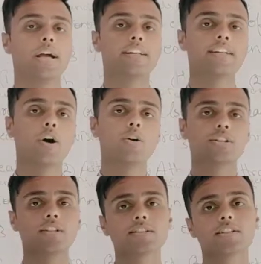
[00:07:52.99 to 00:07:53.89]
in the
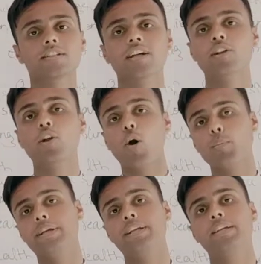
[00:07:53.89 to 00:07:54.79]
hotels, the
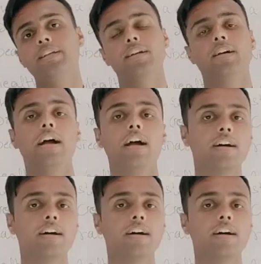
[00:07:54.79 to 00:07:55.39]
lobby